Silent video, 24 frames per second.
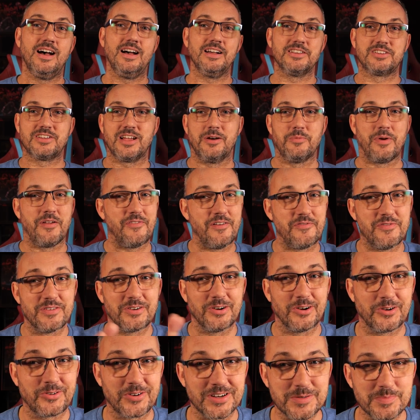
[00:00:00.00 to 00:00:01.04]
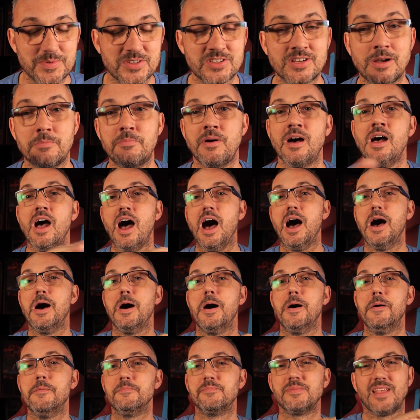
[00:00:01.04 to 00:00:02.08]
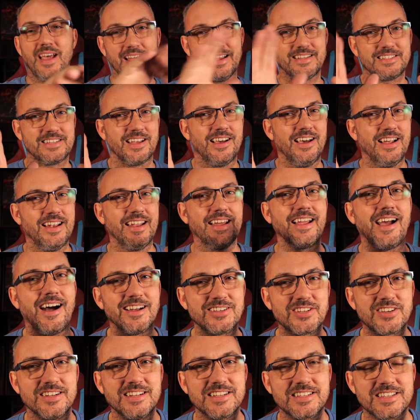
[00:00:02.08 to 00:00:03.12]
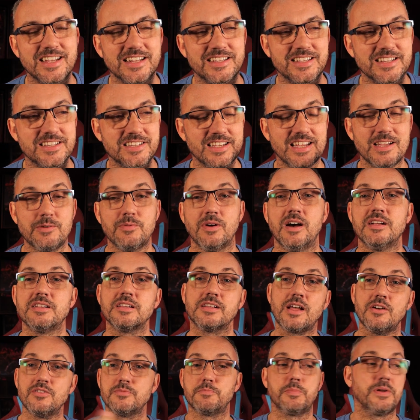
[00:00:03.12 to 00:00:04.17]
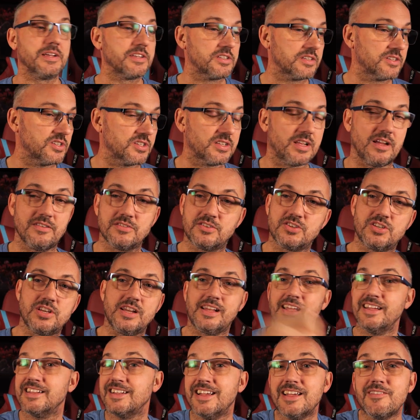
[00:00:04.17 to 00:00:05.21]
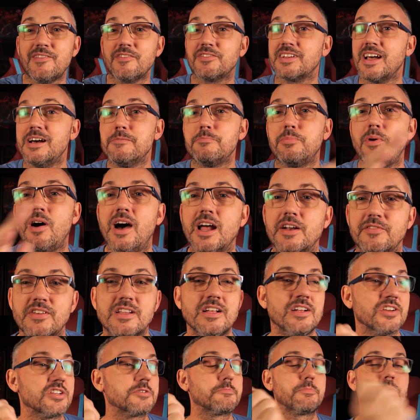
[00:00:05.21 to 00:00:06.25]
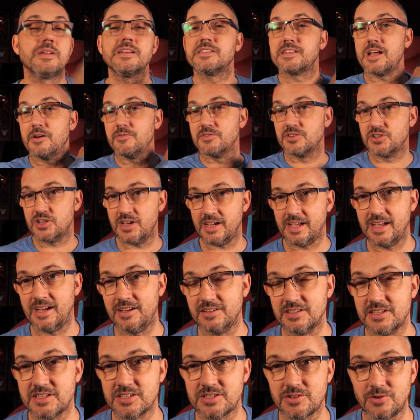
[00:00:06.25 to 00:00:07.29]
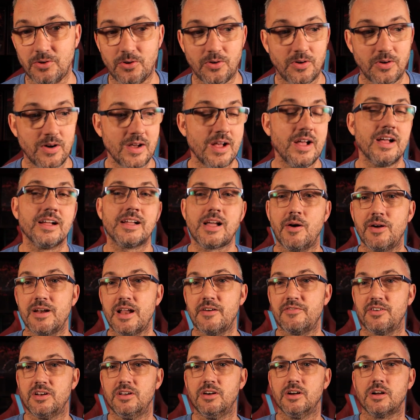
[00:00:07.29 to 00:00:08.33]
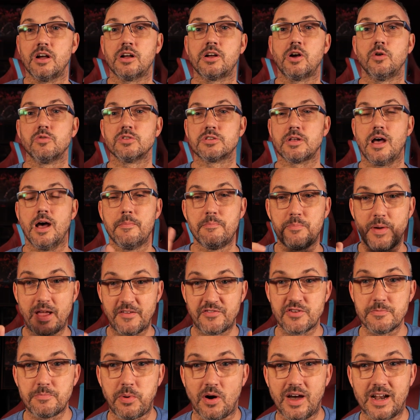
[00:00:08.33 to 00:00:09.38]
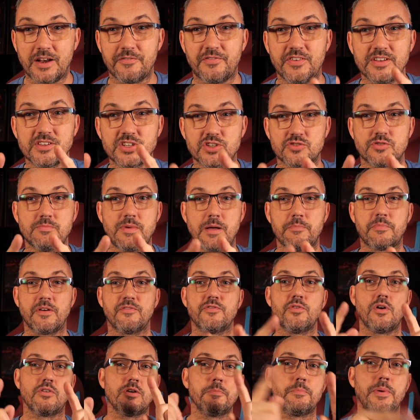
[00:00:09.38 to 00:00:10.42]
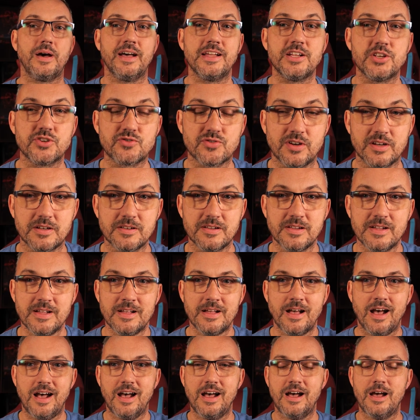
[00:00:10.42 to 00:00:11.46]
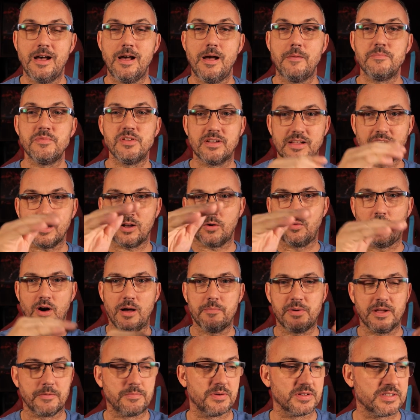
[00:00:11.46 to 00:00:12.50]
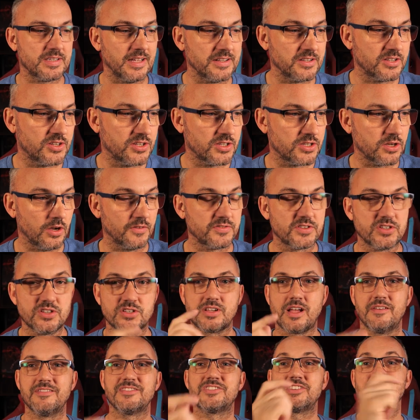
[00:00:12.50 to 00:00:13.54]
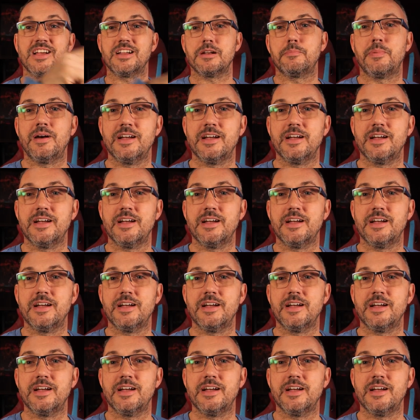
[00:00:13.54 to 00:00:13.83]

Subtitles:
We've even got a Christmas jumper. It's early. I shouldn't have said the C word. Go and please just go and check it. You don't even have to go and buy anything. Just please go and check out the store. Go and have a look. Of course, if you buy anything, just remember, if you're a patron, you get quite big percentages off. So just go and check the